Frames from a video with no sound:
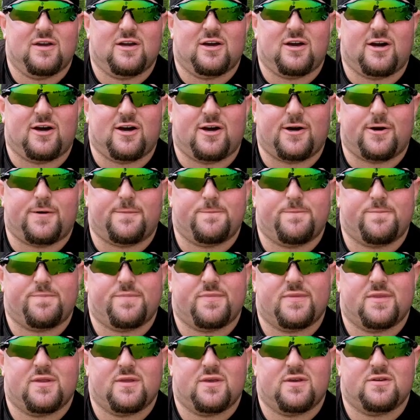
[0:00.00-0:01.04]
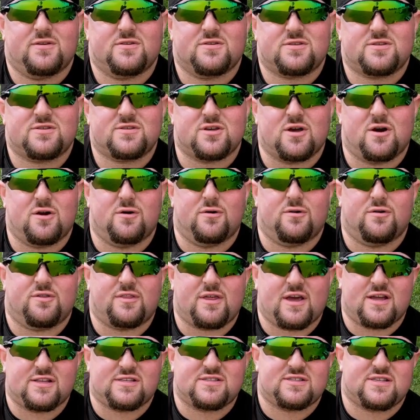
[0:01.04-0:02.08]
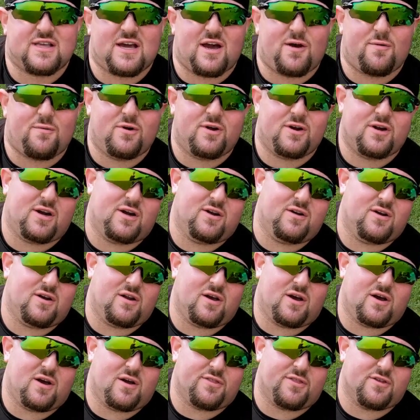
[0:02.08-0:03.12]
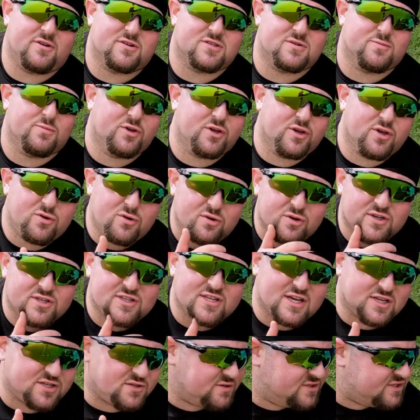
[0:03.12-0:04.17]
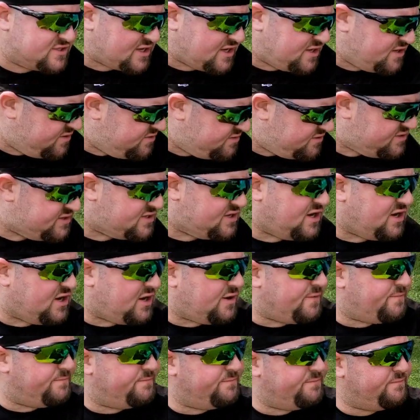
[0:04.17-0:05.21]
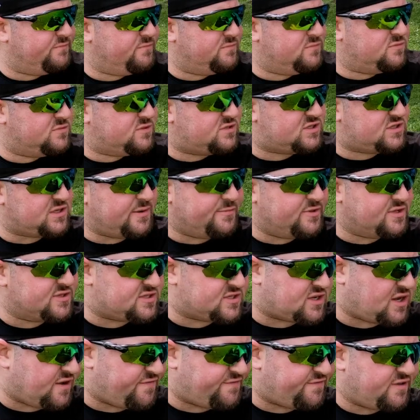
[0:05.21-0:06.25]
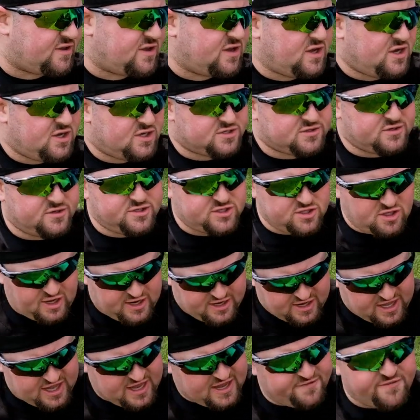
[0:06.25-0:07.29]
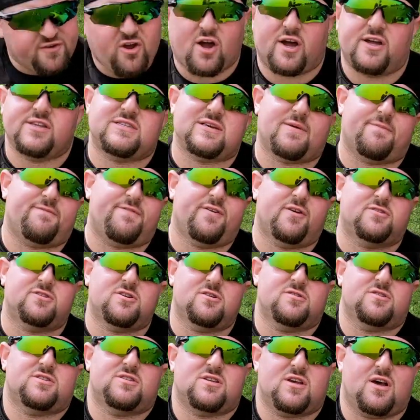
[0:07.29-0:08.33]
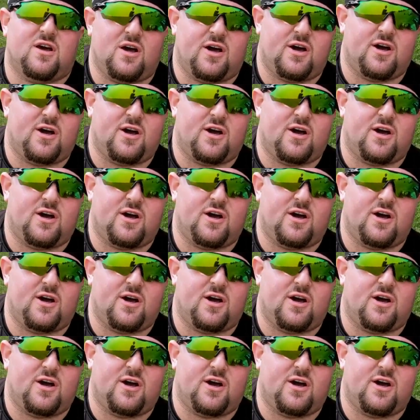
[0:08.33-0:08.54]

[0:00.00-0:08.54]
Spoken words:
Um, so that's that one, and there's some really cool accessories I use. Some of the stuff. So I use a lot of KF Concept filters.